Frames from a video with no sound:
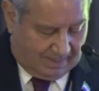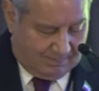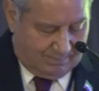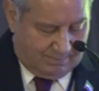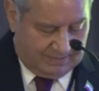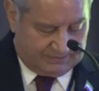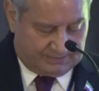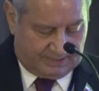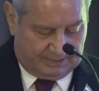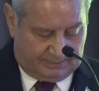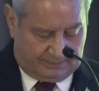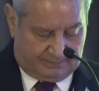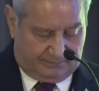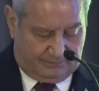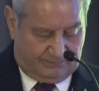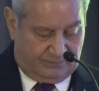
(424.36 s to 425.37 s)
Mr.
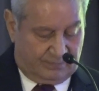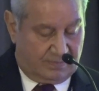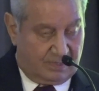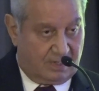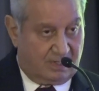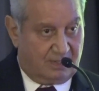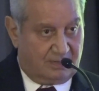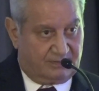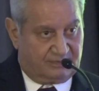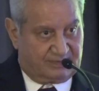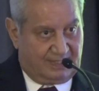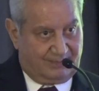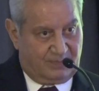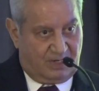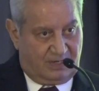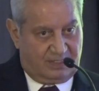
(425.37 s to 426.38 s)

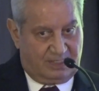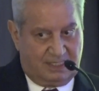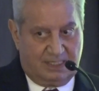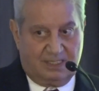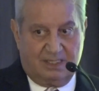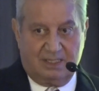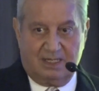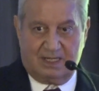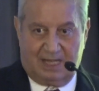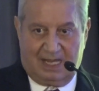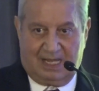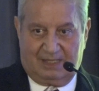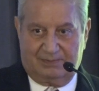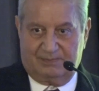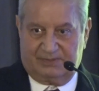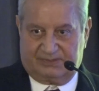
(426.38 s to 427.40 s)
Semnani
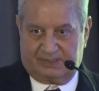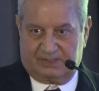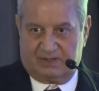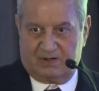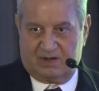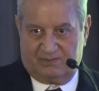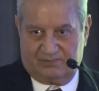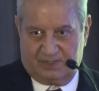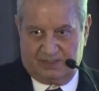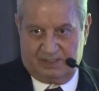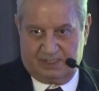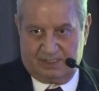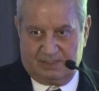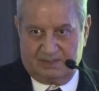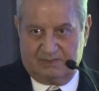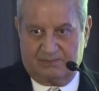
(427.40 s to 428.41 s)
and Mr.
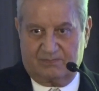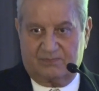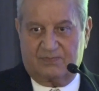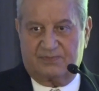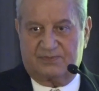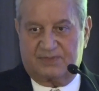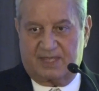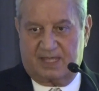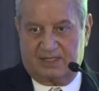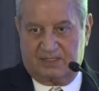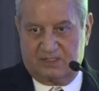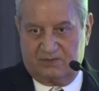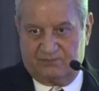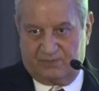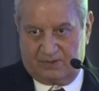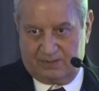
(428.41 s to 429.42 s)
Kaviani, thank
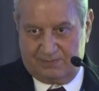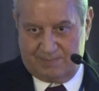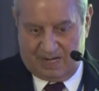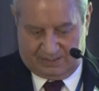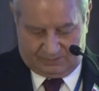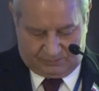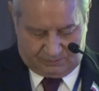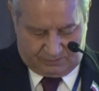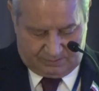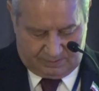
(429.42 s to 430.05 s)
you very much.